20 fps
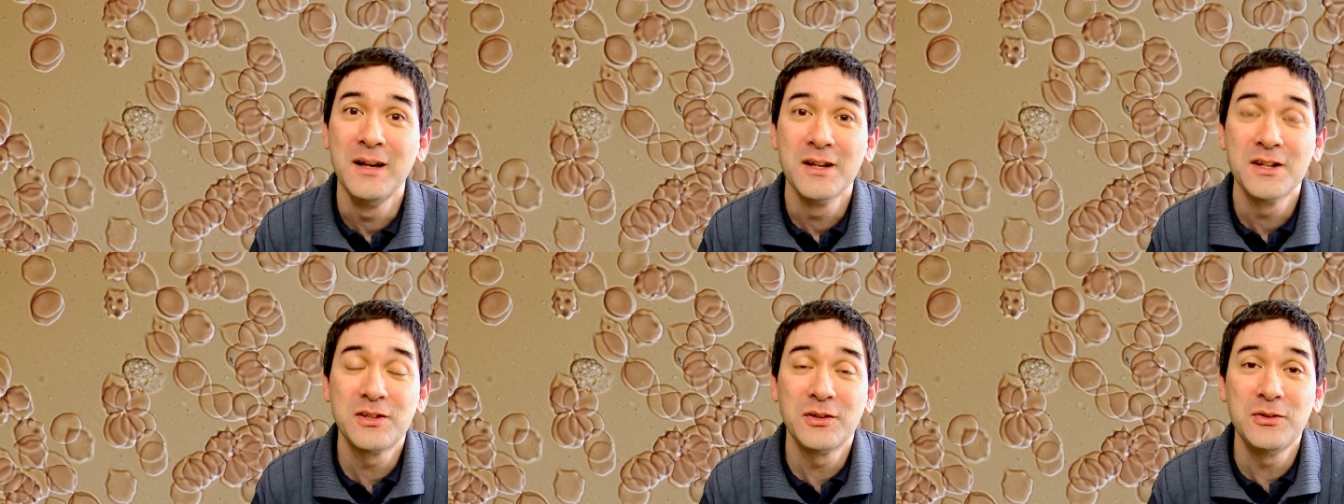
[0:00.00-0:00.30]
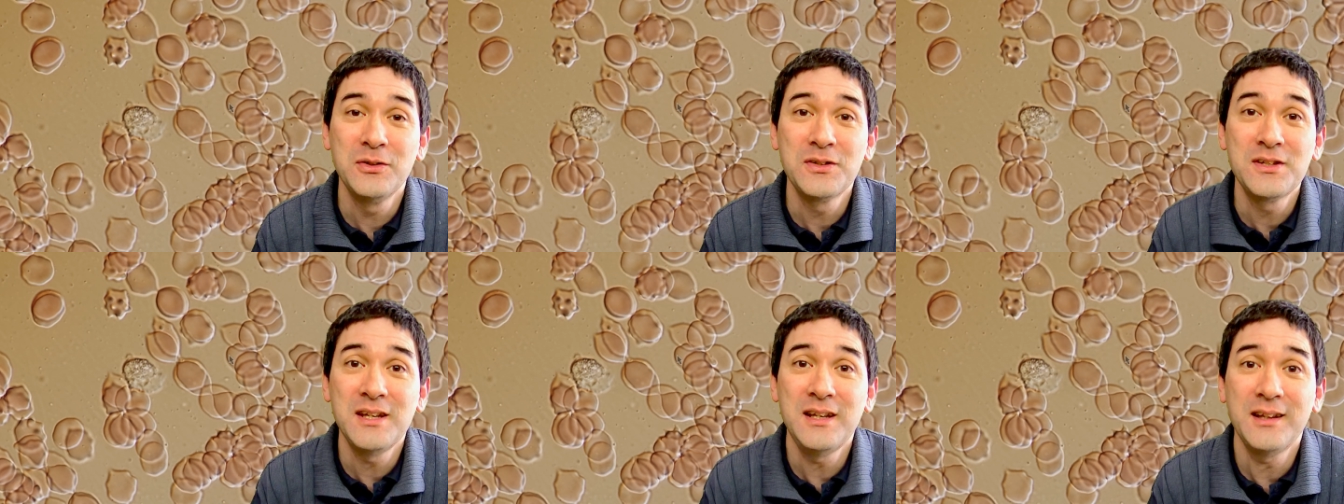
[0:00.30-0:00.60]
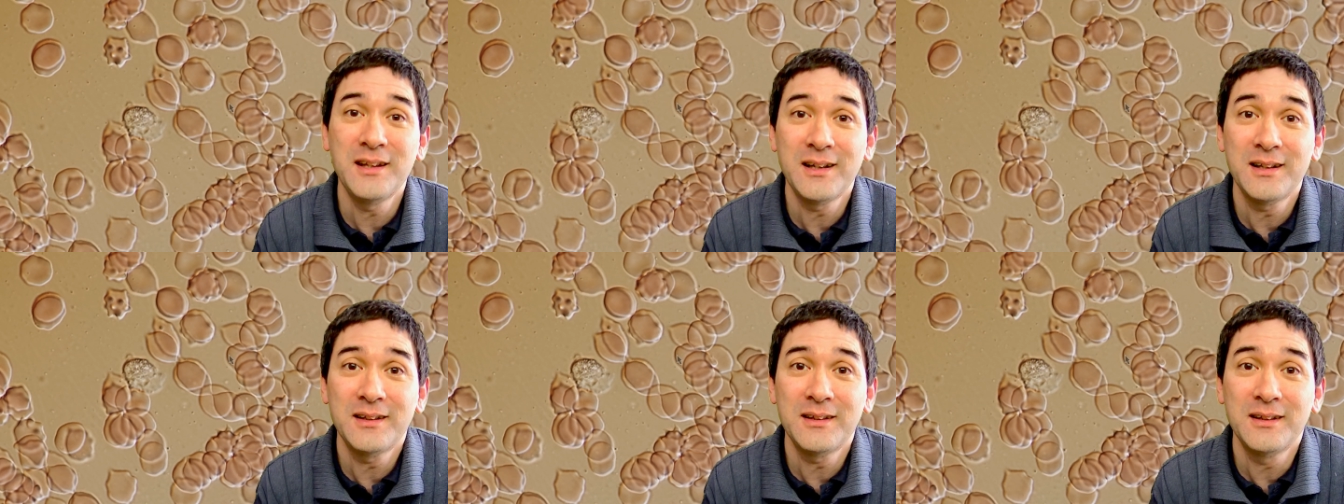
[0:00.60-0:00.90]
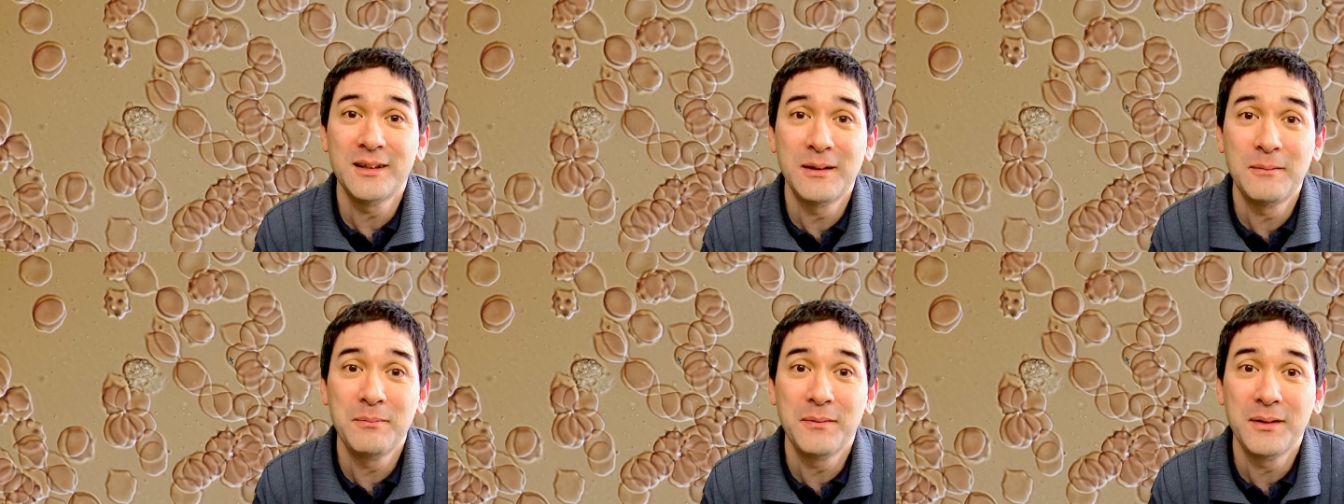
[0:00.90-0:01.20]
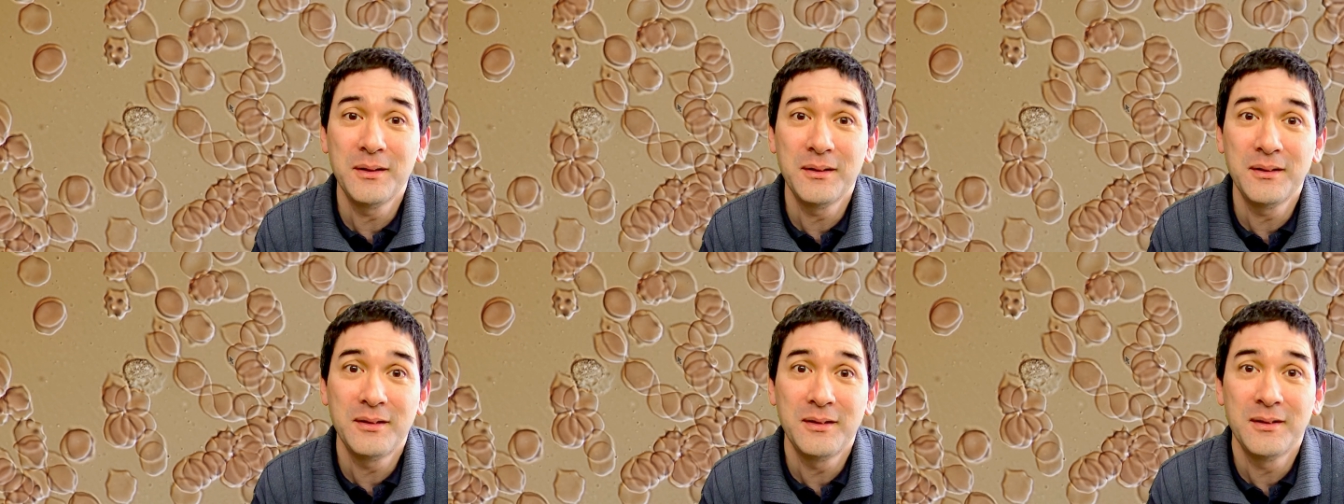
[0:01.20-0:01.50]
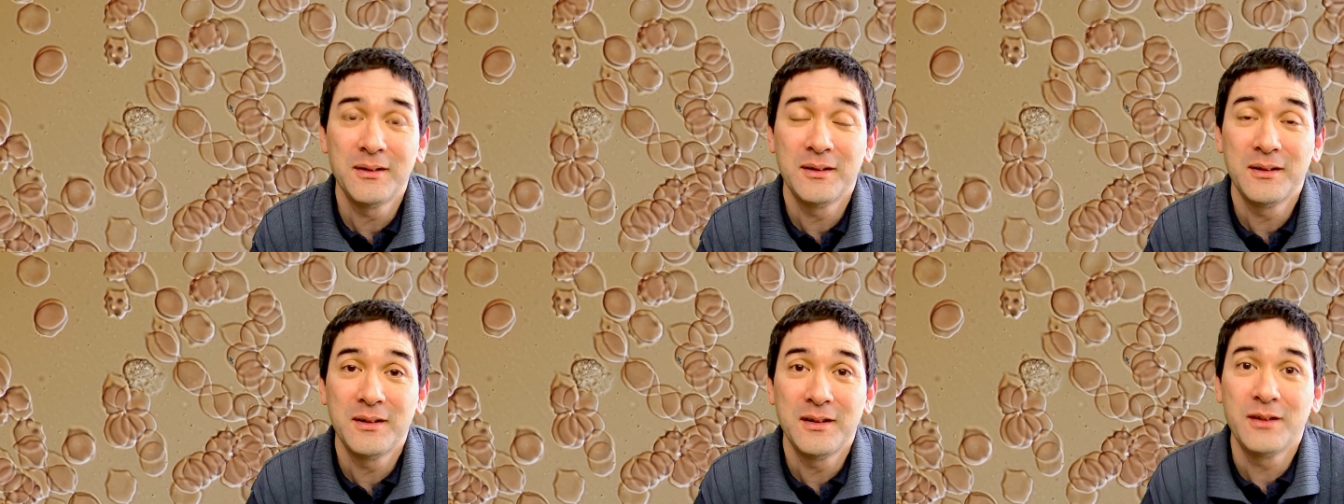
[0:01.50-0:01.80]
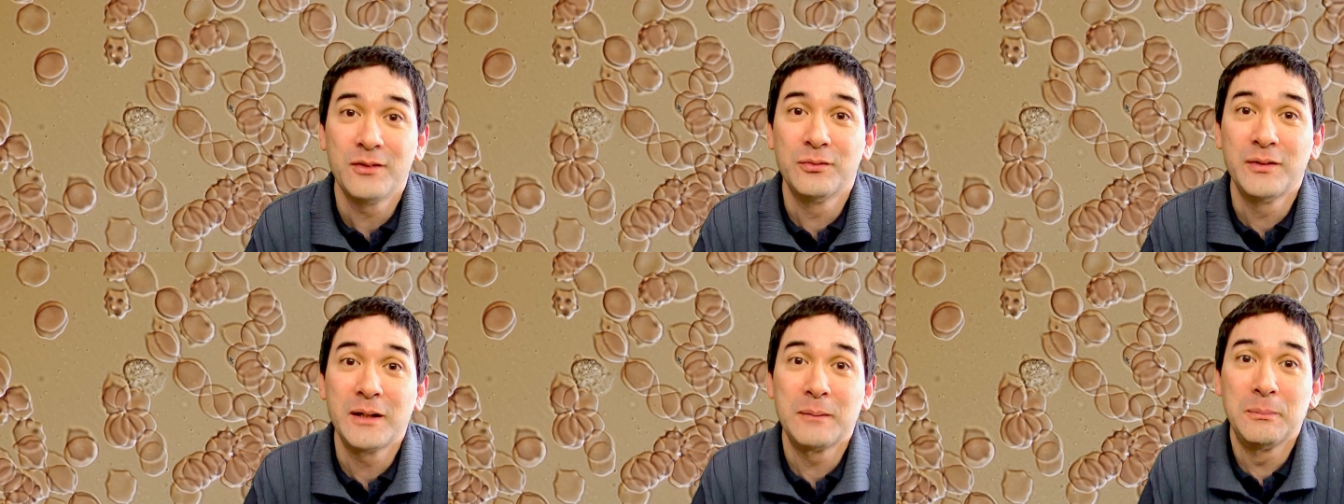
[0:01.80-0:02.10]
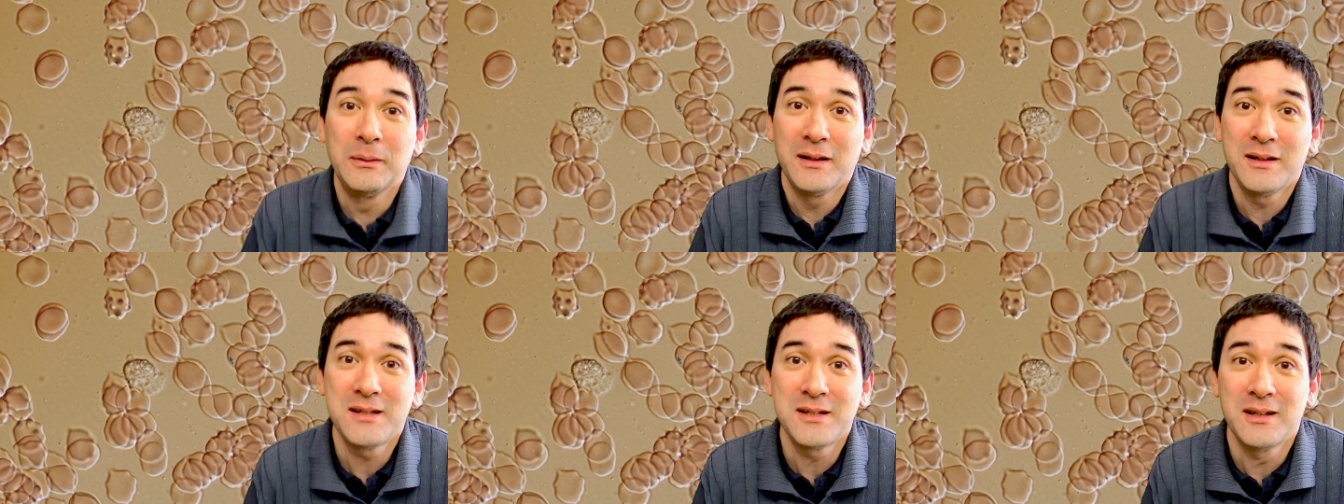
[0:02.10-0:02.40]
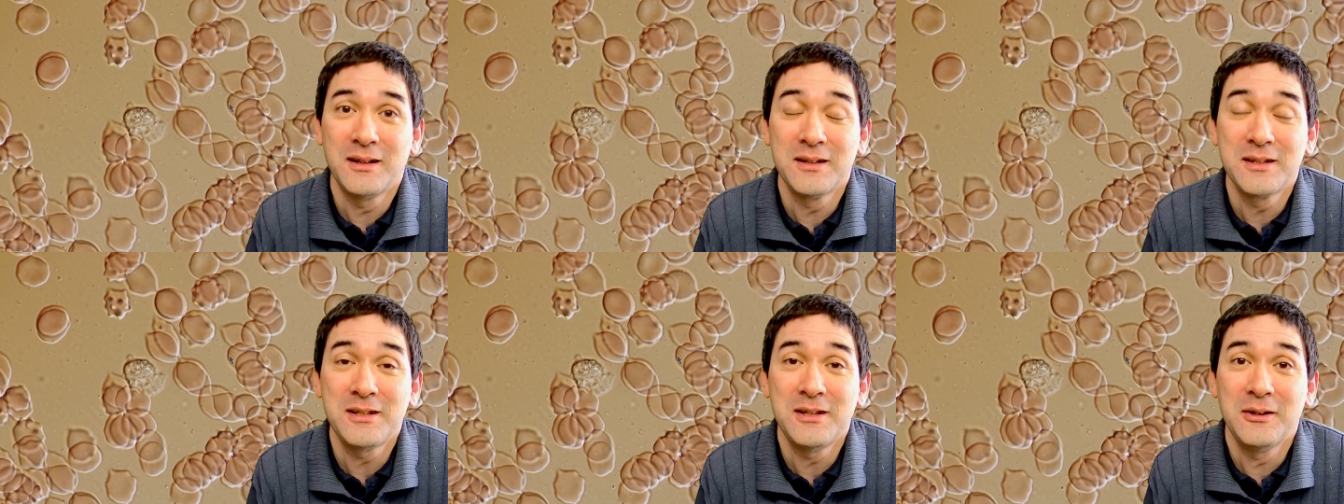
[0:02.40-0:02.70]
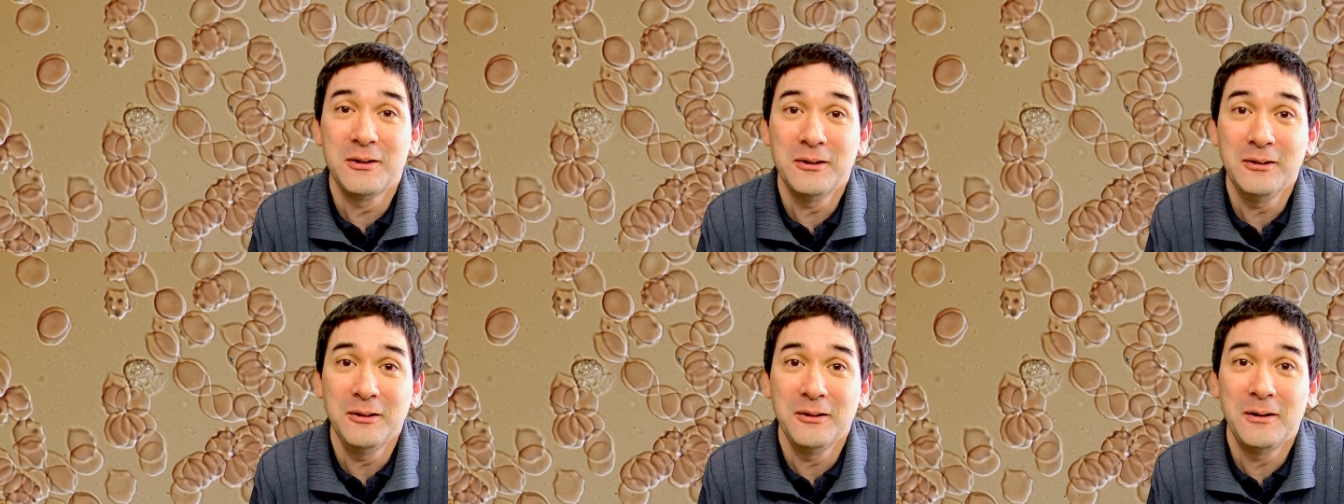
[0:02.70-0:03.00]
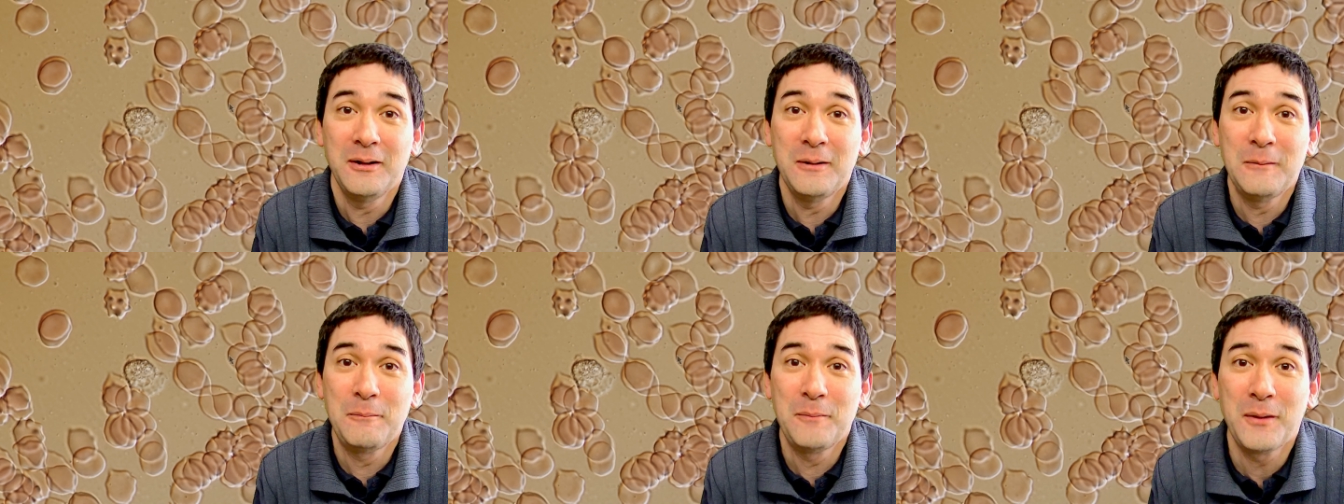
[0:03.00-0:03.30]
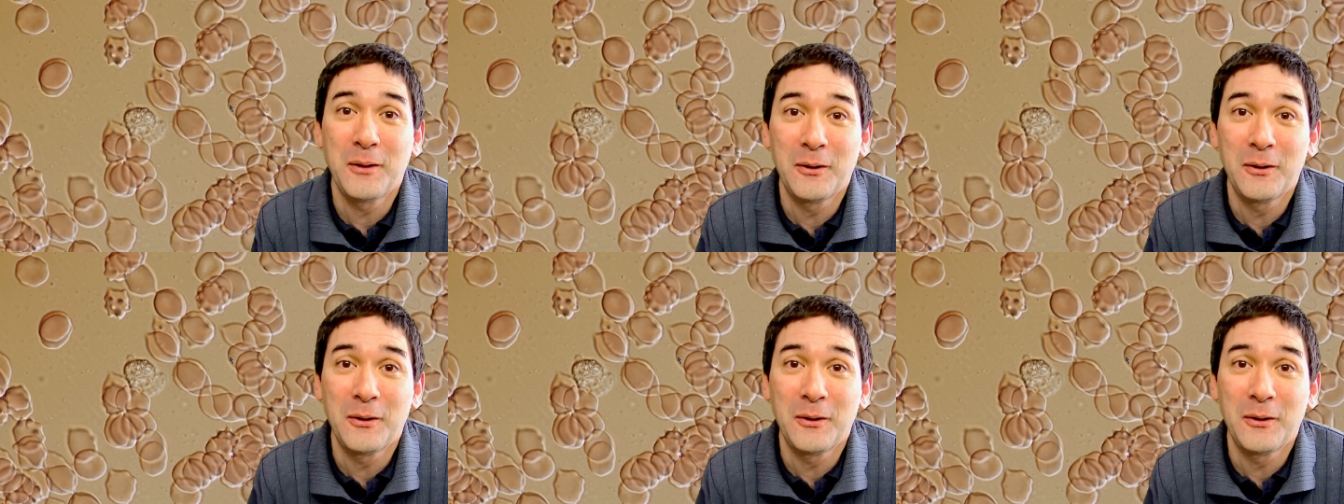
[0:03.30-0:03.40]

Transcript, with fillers: So you see that um, the red blood cells here um,